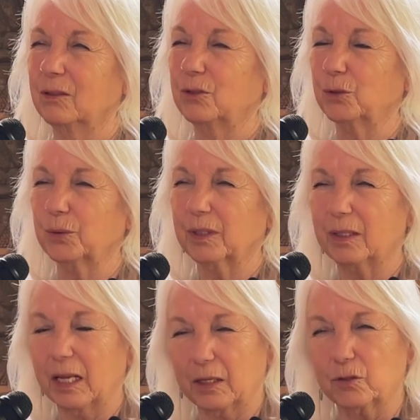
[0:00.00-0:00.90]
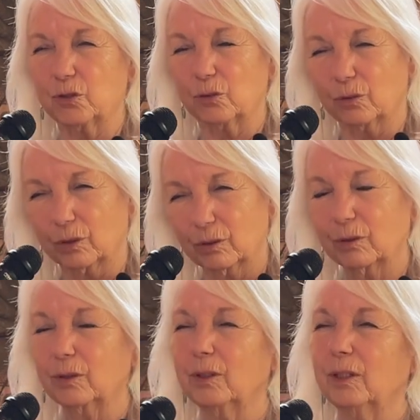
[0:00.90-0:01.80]
to it as you're
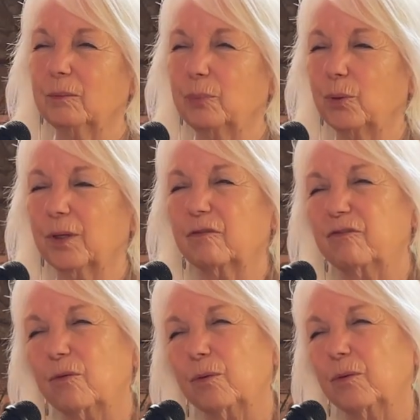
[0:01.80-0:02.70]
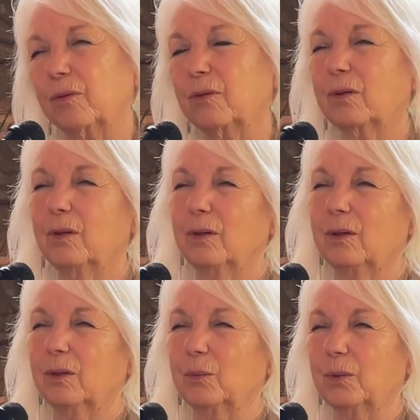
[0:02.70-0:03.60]
pouring forth
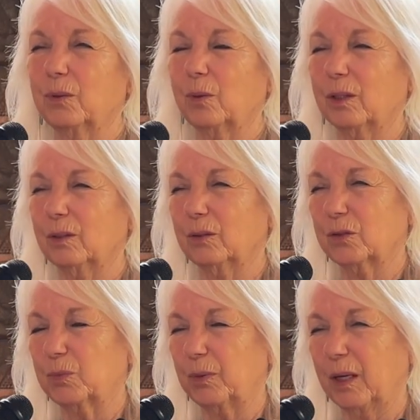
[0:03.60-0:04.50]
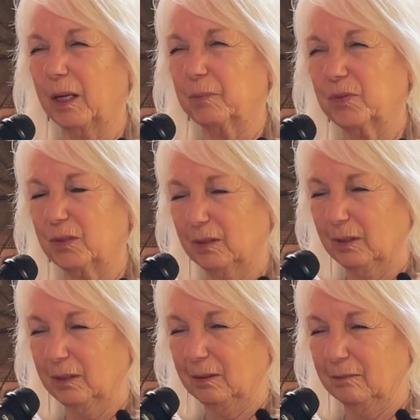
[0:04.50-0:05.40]
with what looks perhaps
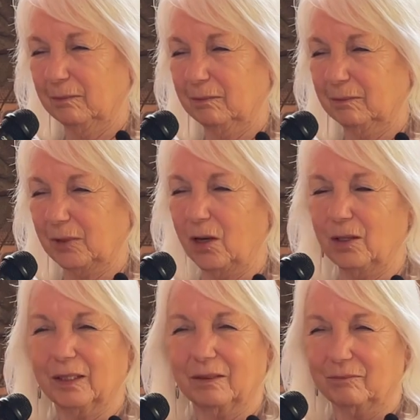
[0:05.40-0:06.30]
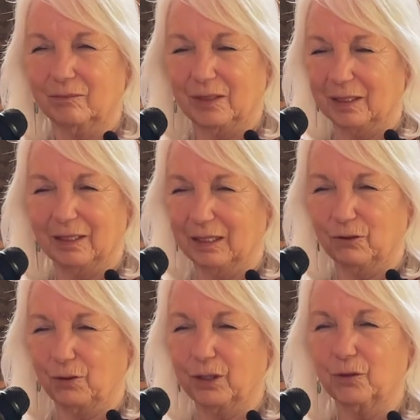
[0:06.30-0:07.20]
calling in
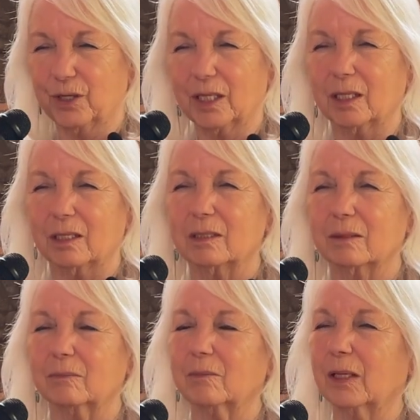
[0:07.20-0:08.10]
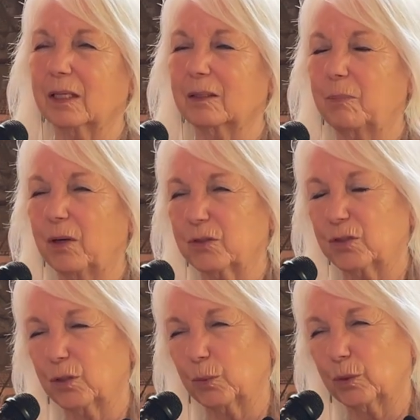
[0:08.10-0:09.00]
greater need, like parts
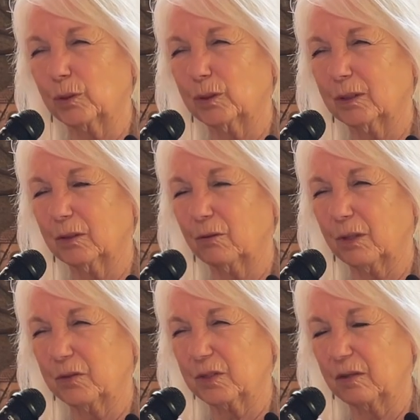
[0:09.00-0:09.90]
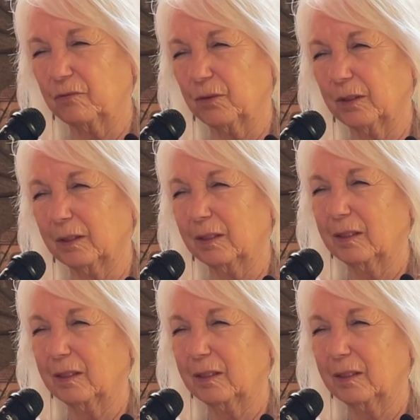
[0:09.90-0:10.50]
of the world in great suffering.